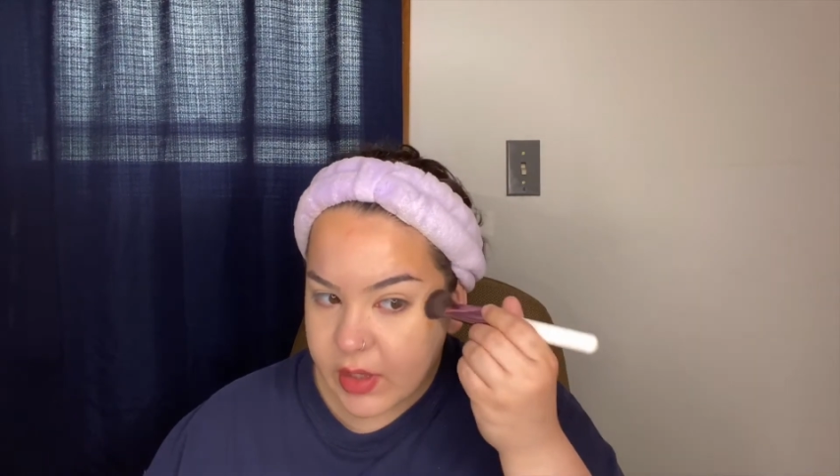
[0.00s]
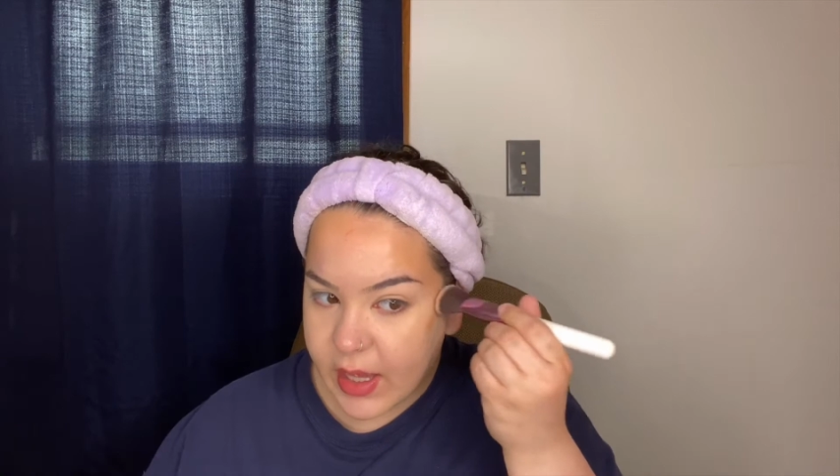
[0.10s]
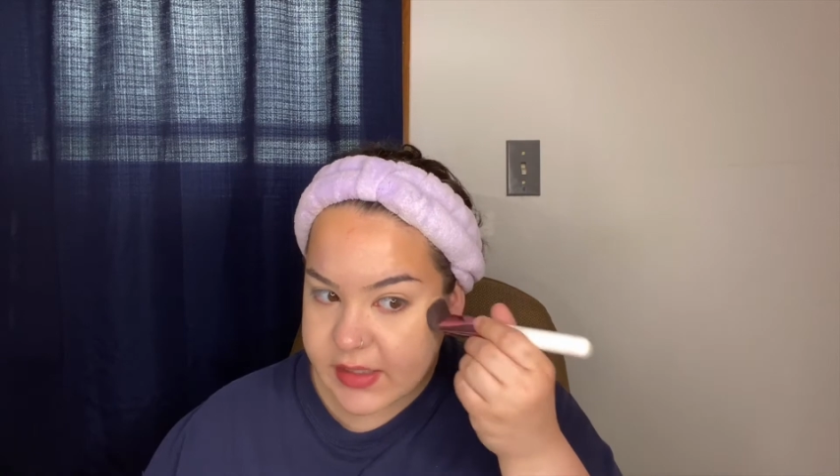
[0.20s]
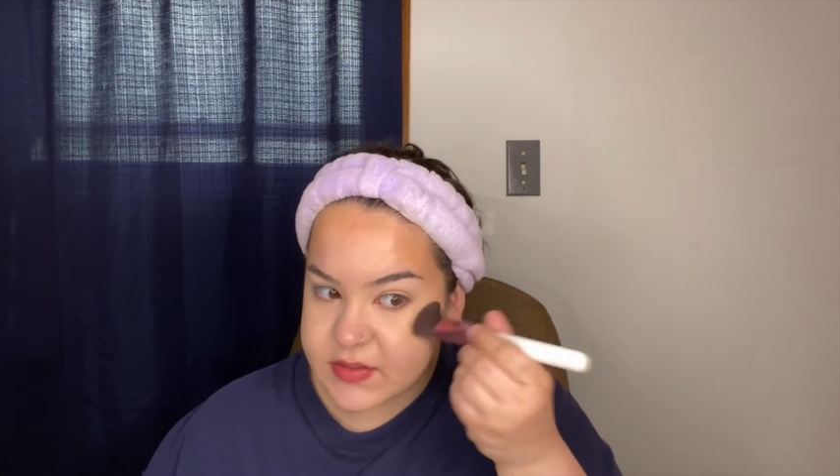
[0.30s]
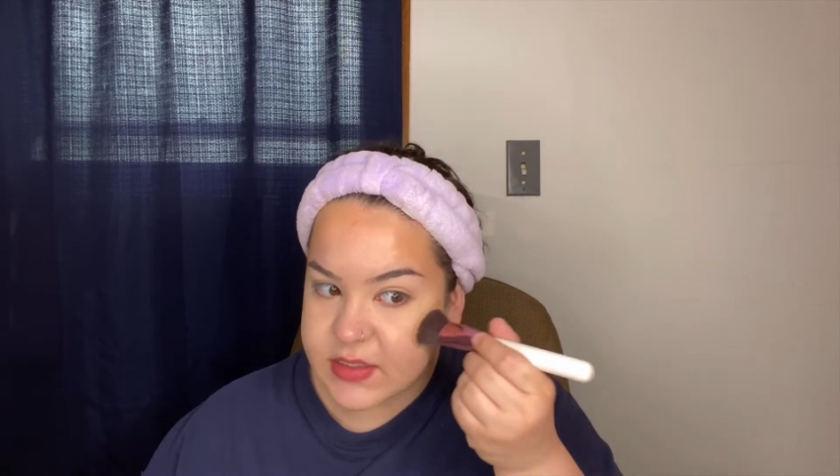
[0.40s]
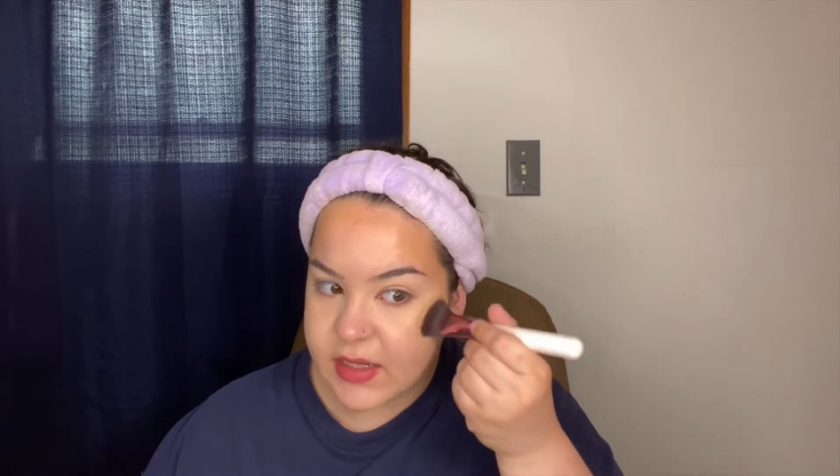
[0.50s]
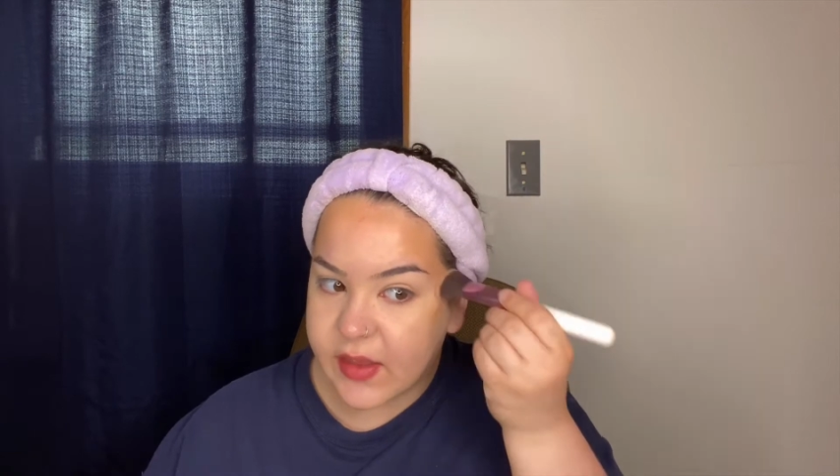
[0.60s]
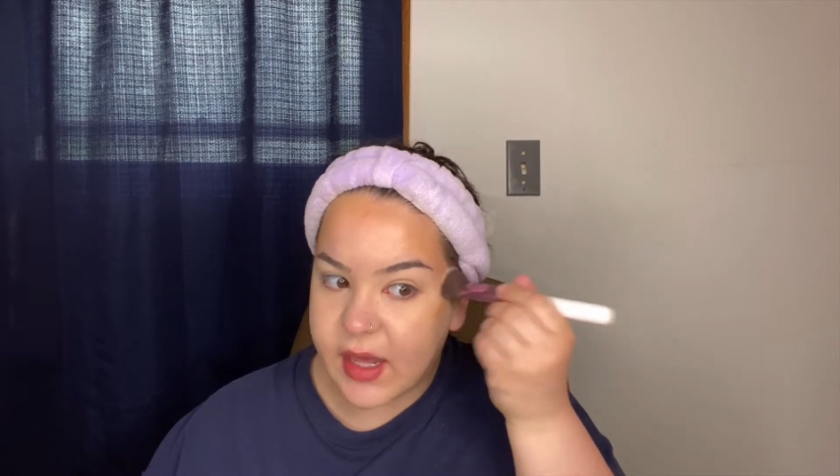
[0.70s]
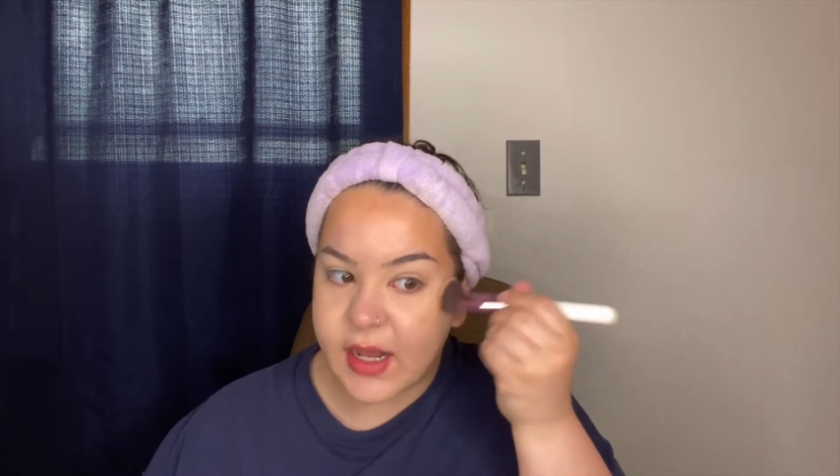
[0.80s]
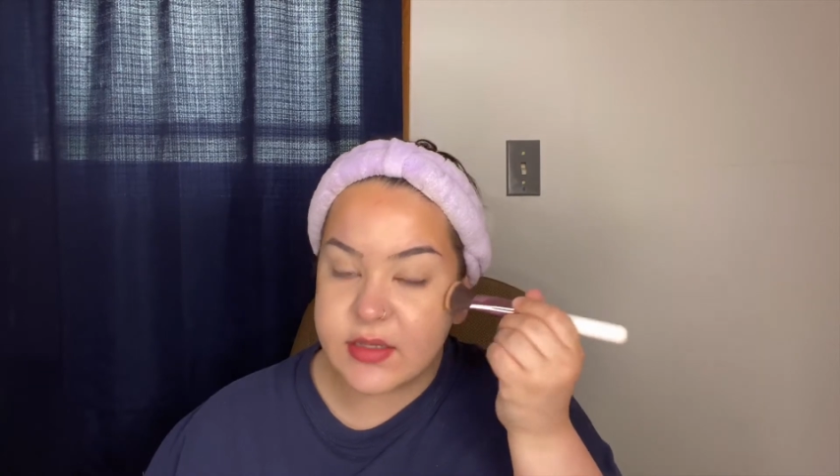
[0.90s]
I say
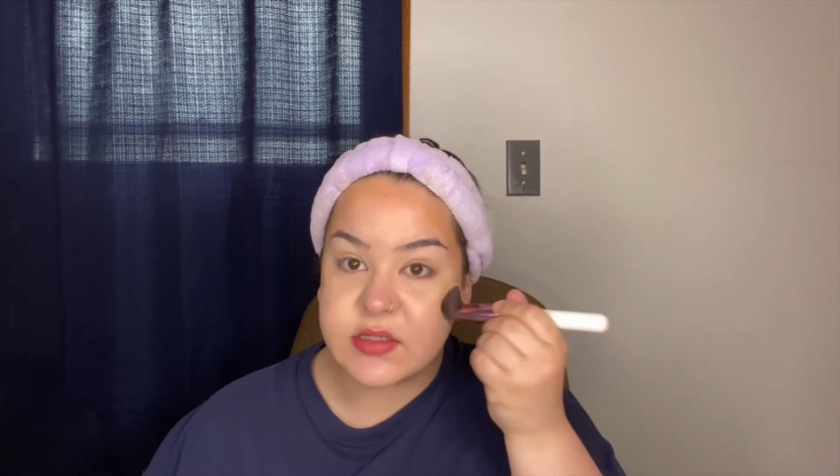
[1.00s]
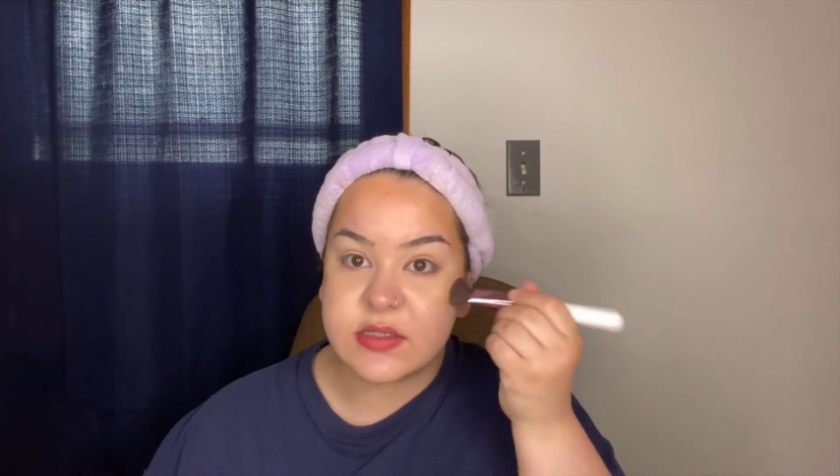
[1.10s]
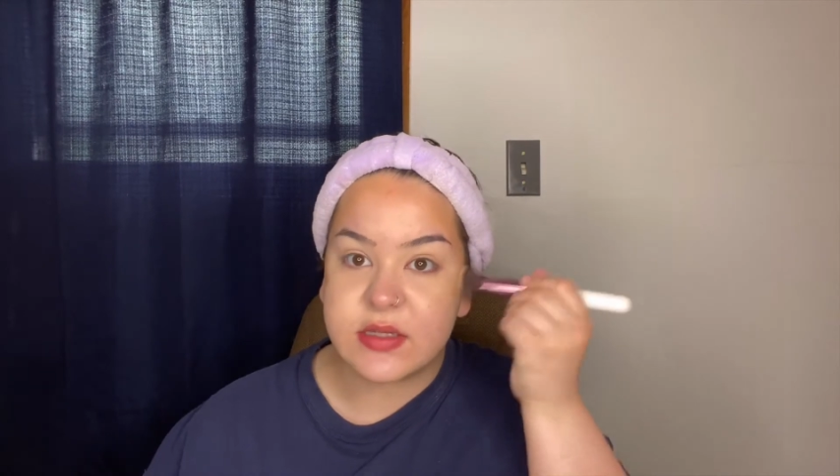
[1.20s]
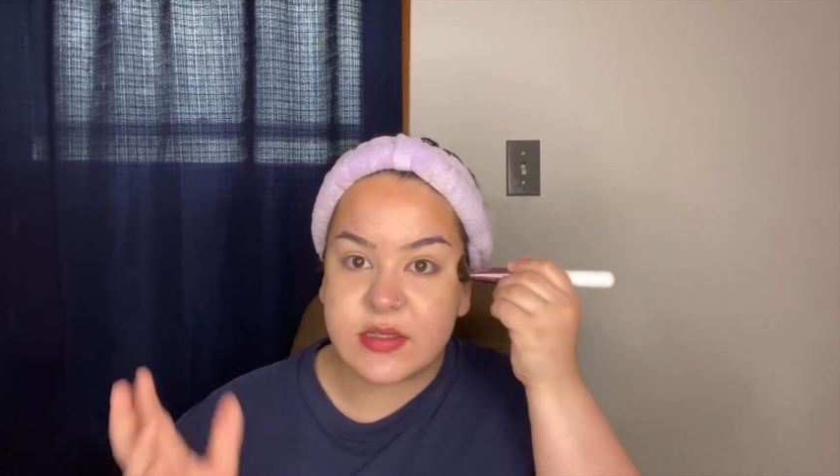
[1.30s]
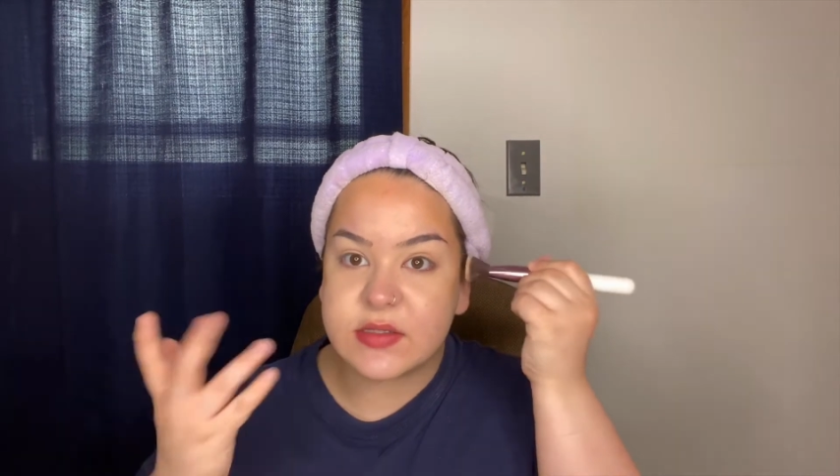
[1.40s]
that as this